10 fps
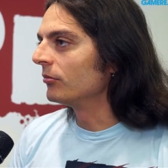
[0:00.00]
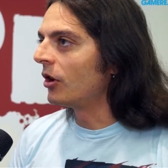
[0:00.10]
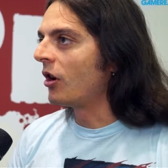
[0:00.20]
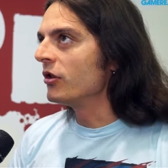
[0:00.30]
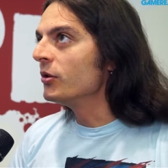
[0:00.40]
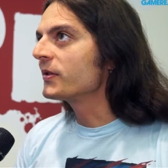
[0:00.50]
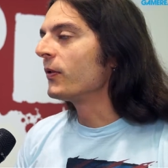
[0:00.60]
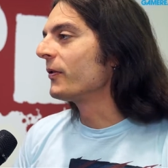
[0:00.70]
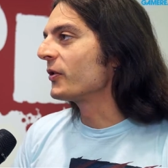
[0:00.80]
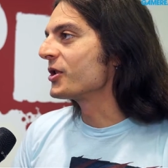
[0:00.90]
are
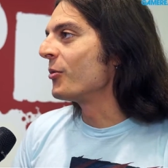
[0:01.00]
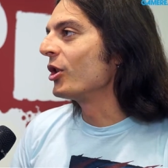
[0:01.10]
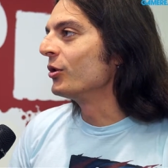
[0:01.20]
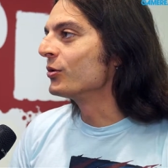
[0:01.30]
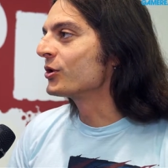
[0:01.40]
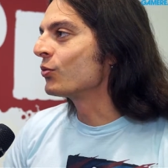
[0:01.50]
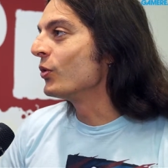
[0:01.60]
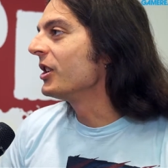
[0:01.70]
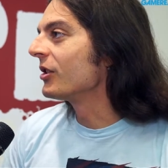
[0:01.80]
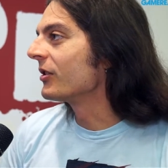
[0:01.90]
useful for someone who's
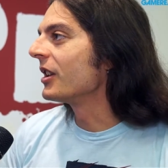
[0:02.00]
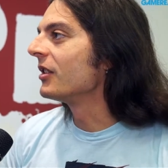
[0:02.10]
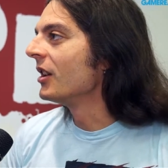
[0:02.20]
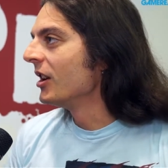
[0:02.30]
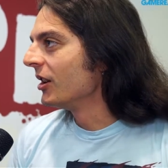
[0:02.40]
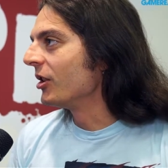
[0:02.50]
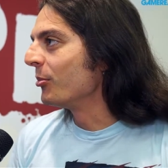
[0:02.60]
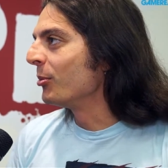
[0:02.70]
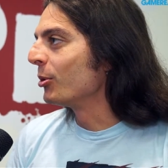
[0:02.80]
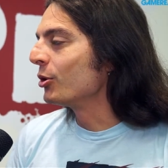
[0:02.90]
weaker than the
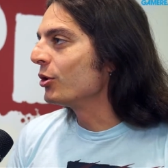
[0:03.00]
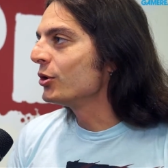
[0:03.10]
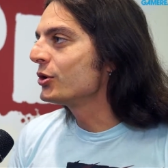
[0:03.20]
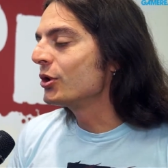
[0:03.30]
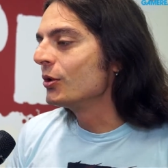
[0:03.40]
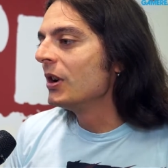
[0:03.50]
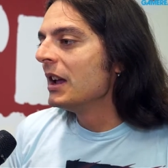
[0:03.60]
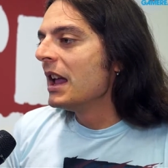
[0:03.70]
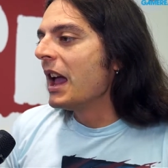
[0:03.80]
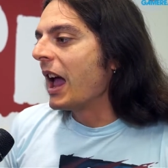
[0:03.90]
people you're used to.
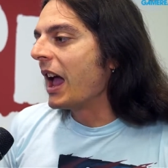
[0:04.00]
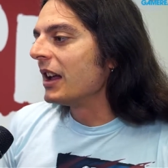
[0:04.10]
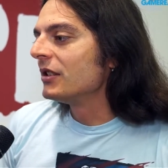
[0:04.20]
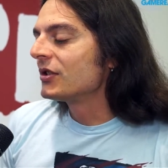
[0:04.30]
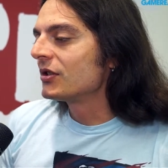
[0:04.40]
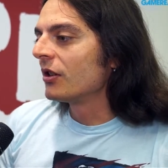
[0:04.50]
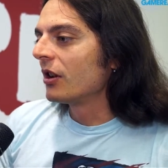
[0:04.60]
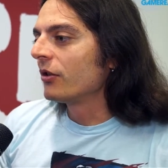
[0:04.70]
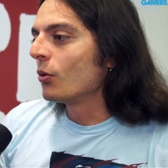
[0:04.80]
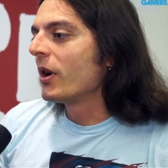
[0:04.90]
And
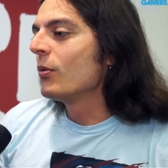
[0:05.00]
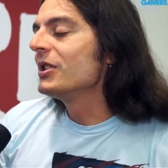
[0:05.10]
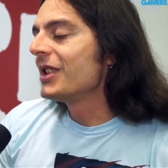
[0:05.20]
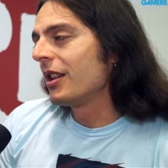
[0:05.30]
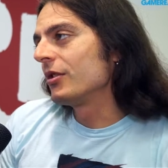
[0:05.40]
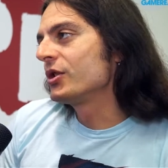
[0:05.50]
uh, the way we tell our